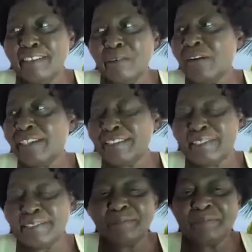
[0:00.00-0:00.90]

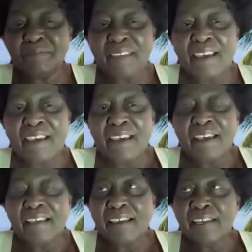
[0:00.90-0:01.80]
inequality.
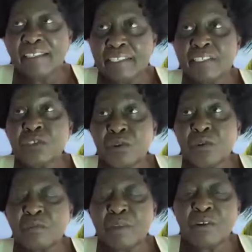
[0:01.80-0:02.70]
It is
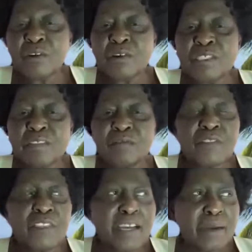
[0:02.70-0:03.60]
so because if
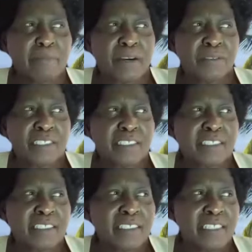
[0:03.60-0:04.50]
you think about
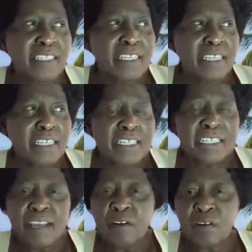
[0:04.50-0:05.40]
it,
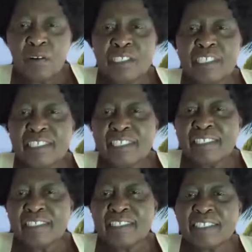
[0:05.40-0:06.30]
in our
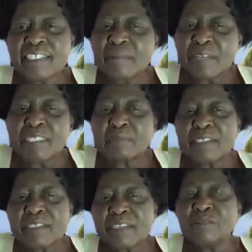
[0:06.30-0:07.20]
continent,
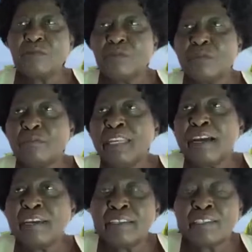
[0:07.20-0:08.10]
70% of women
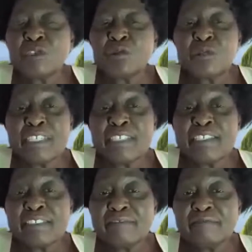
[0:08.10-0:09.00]
are
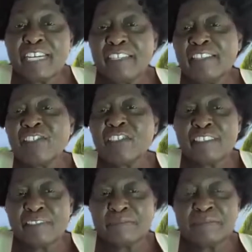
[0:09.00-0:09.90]
excluded
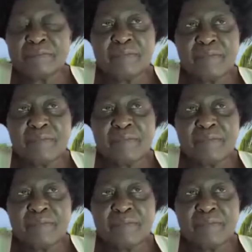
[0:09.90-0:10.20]
financially.